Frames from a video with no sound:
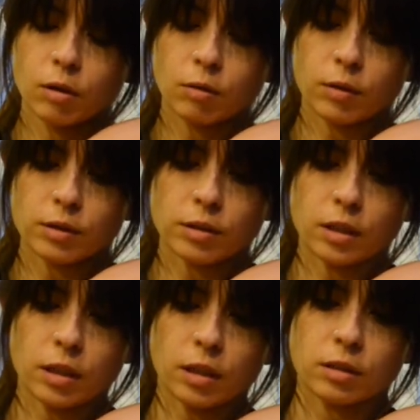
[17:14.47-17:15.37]

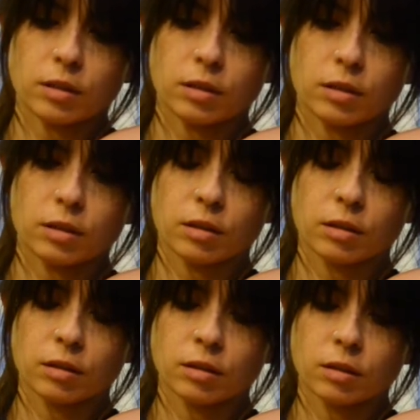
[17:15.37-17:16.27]
Resist
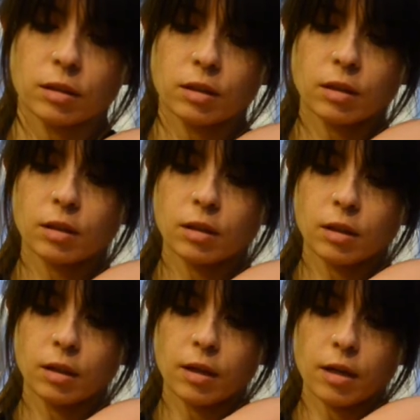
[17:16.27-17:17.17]

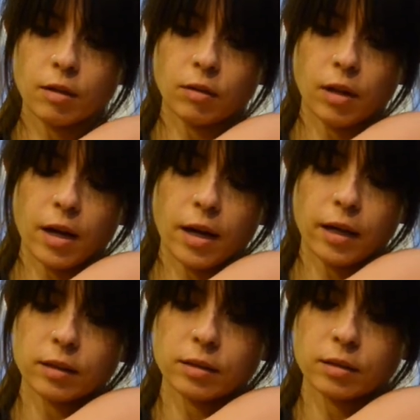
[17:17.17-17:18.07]
and relax.